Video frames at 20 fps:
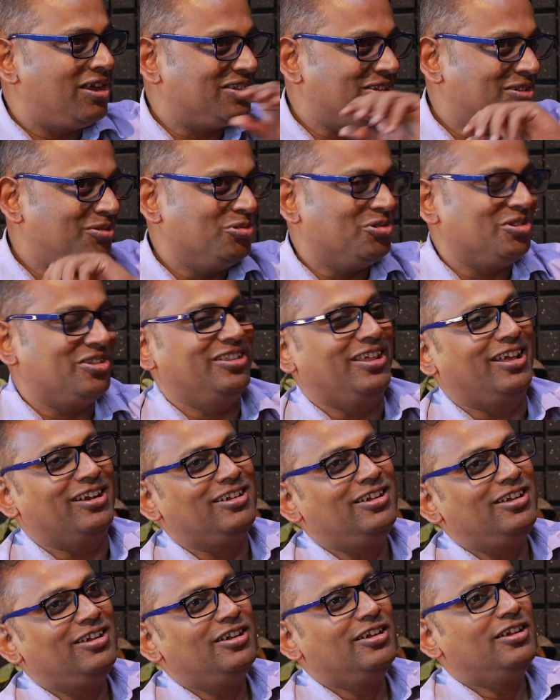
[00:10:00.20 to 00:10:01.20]
Hassan used to then.
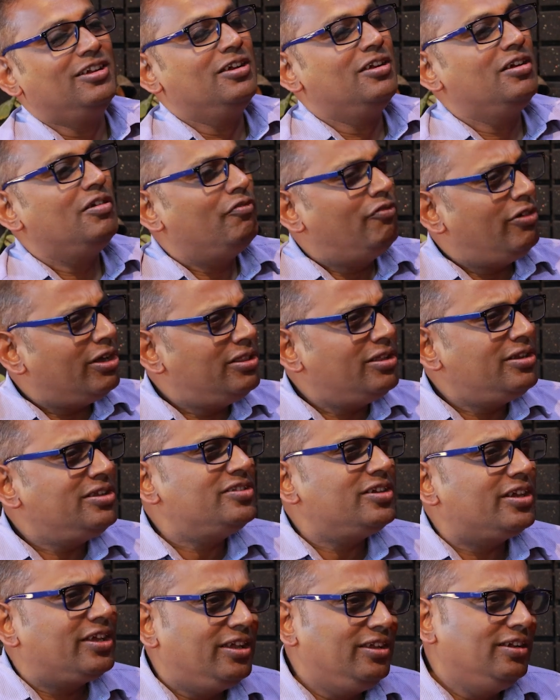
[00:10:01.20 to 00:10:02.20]
Weather
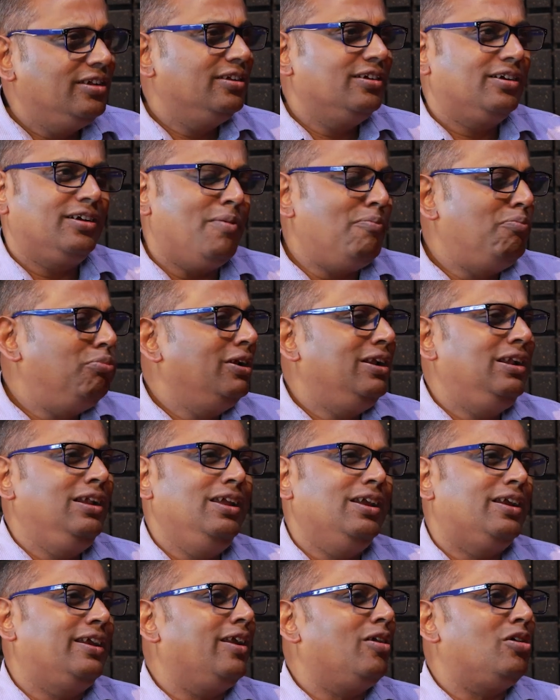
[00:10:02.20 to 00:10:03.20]
is completely
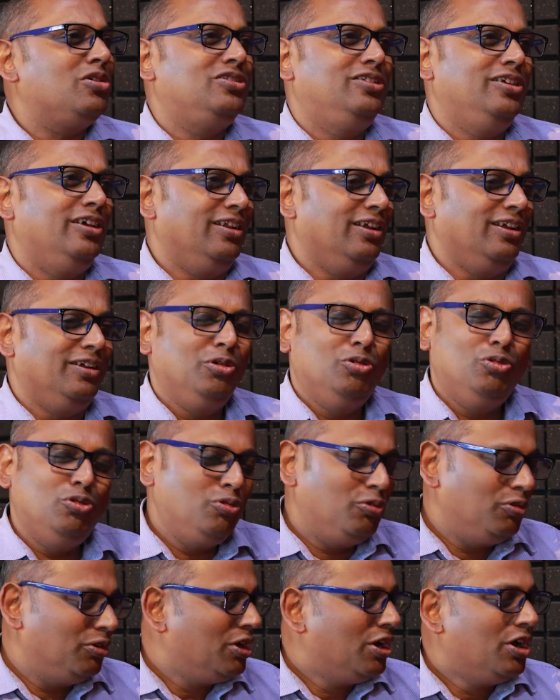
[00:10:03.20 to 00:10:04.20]
a chaos theory.
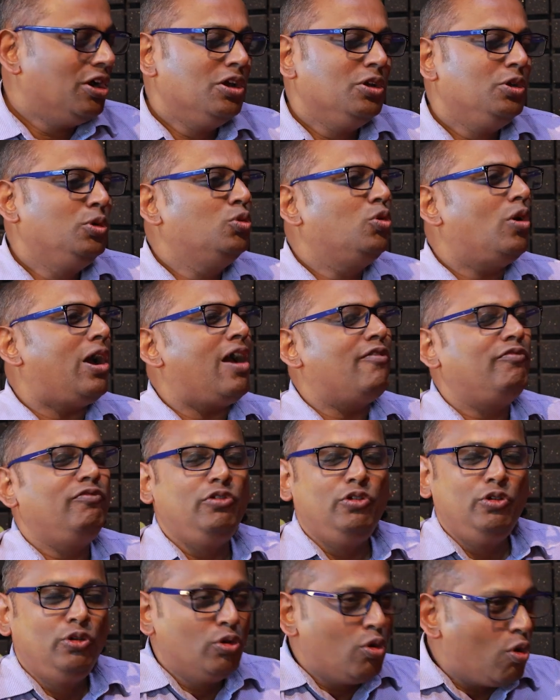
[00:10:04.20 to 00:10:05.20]
You have
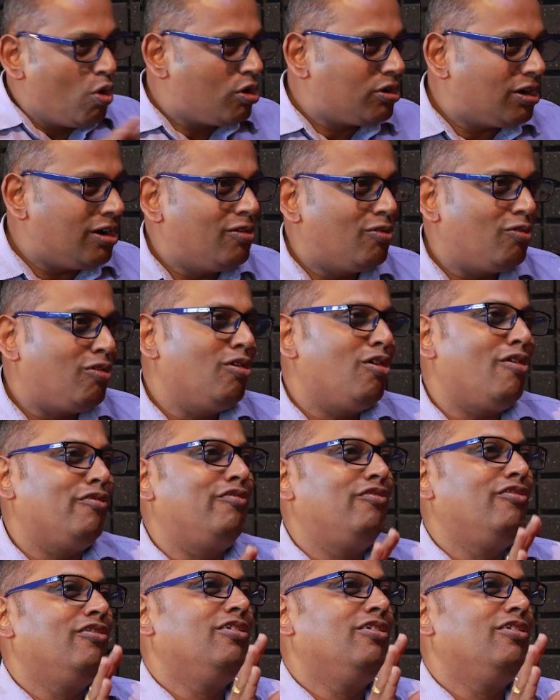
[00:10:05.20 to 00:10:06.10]
no control of